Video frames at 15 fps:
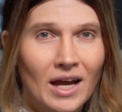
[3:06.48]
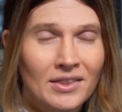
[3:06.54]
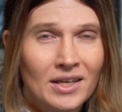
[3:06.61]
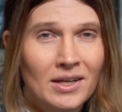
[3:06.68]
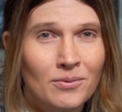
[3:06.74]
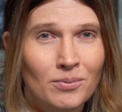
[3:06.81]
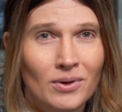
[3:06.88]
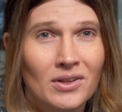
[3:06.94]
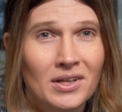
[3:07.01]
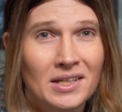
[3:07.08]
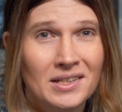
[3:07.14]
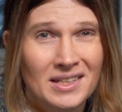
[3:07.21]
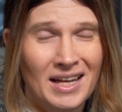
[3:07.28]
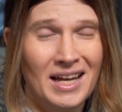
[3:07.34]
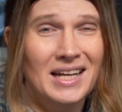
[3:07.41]
I think really,
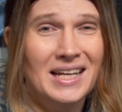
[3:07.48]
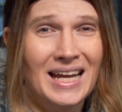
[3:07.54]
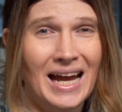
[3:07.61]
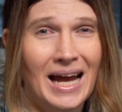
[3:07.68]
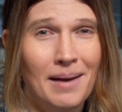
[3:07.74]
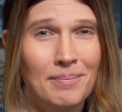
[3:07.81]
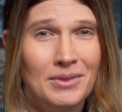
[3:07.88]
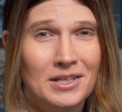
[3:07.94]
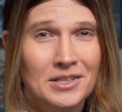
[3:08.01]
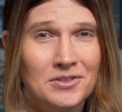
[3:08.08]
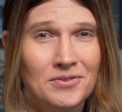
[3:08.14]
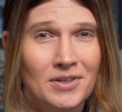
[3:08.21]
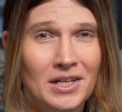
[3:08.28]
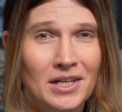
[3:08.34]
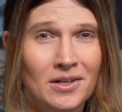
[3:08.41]
to kind of cap
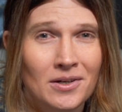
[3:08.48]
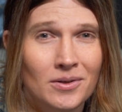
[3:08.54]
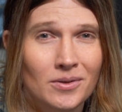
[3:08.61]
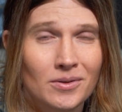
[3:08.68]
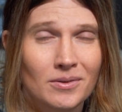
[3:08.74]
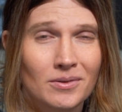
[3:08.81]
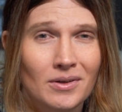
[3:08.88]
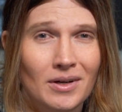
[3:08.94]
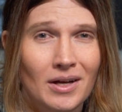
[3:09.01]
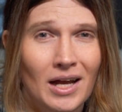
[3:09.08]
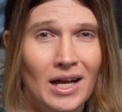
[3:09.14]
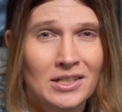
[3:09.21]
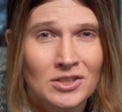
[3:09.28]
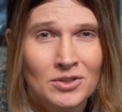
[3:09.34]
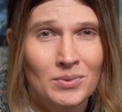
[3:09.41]
this video,
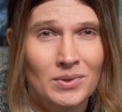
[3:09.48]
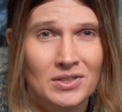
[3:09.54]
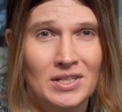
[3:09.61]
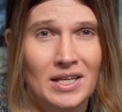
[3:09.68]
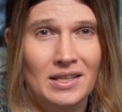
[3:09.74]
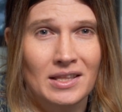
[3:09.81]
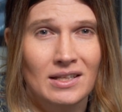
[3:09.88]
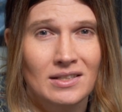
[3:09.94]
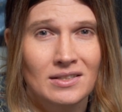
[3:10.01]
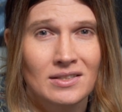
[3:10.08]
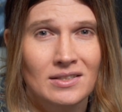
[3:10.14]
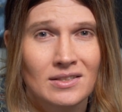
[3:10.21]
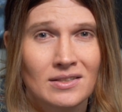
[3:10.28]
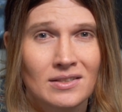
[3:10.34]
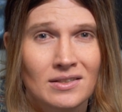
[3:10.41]
I just want to say
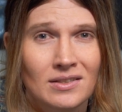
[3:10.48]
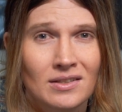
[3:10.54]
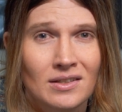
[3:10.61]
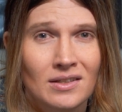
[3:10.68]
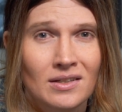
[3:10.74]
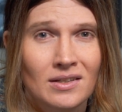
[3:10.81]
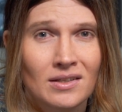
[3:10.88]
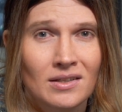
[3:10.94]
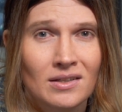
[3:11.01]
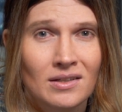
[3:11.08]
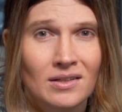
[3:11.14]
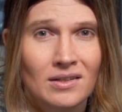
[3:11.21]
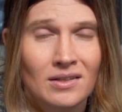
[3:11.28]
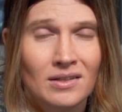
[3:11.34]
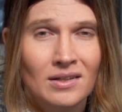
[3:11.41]
this.
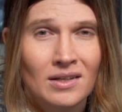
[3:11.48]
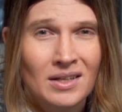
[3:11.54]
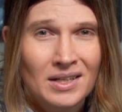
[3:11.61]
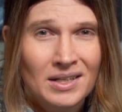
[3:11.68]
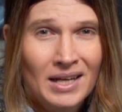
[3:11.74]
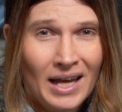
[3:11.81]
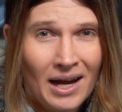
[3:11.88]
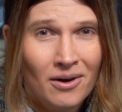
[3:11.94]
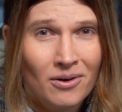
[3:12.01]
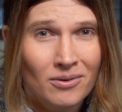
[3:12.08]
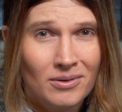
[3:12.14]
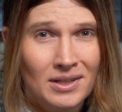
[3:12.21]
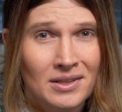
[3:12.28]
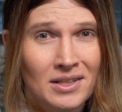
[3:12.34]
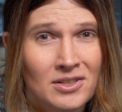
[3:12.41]

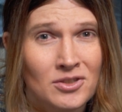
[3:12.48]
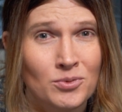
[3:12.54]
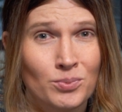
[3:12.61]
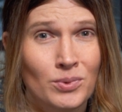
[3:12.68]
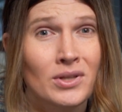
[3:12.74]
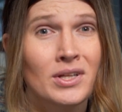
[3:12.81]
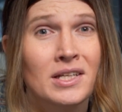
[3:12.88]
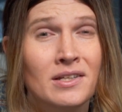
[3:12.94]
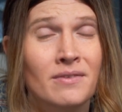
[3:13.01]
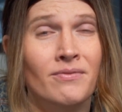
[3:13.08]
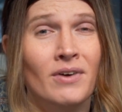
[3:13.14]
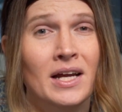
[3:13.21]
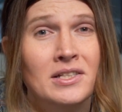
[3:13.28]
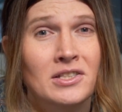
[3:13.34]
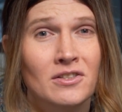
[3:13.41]
Now, in this really
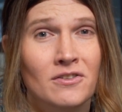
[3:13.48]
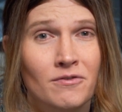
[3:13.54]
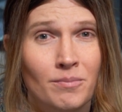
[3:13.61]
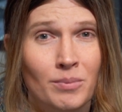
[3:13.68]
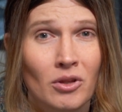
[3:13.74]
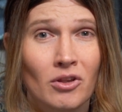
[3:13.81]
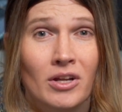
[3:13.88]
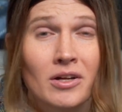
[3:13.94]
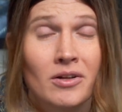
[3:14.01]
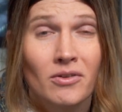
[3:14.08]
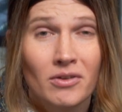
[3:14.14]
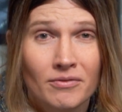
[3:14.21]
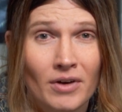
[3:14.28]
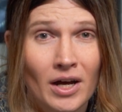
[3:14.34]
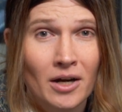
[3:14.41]
divisive
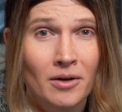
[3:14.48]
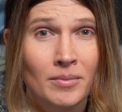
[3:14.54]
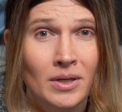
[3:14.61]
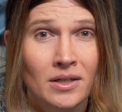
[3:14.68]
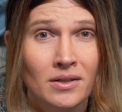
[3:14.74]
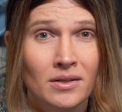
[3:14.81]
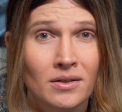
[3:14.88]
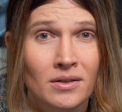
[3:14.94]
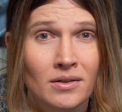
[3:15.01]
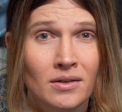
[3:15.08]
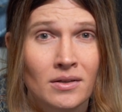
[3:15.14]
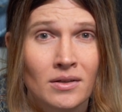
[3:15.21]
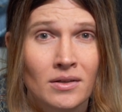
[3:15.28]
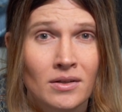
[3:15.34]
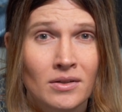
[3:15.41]
political environment,
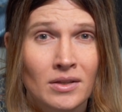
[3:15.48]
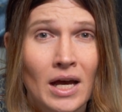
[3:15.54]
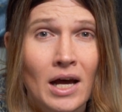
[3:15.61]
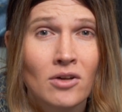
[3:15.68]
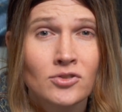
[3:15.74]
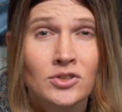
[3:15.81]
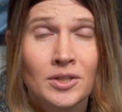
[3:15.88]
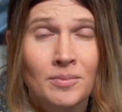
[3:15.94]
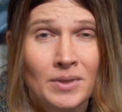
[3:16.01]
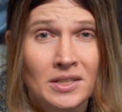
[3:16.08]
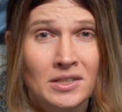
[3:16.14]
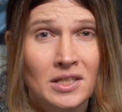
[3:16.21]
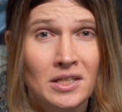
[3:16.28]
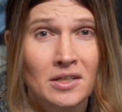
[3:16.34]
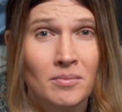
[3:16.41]
the
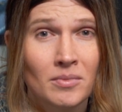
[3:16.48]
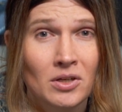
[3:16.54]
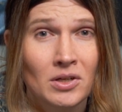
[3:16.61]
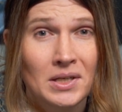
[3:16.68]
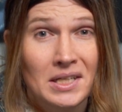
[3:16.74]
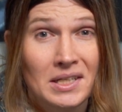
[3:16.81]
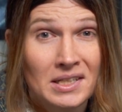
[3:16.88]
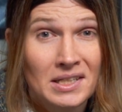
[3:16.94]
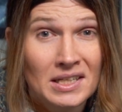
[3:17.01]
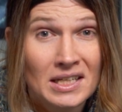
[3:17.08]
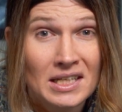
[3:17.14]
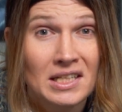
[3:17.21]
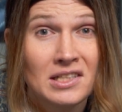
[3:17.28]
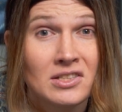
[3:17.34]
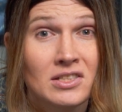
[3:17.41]
LGBT community
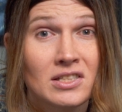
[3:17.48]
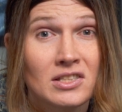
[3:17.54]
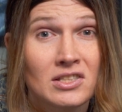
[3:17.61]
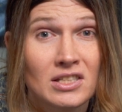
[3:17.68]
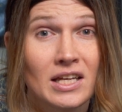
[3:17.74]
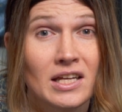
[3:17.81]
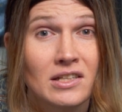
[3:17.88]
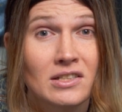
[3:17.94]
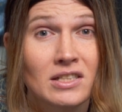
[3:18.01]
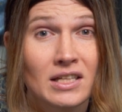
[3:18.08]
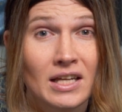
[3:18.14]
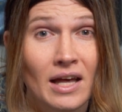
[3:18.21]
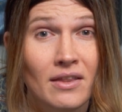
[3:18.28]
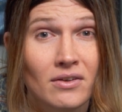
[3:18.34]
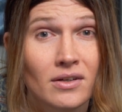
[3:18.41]
needs to stand
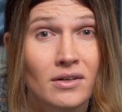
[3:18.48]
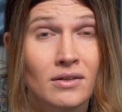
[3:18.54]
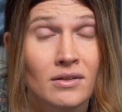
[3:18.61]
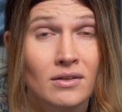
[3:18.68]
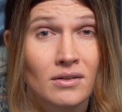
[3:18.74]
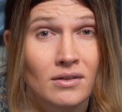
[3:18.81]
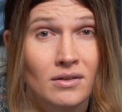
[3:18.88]
together.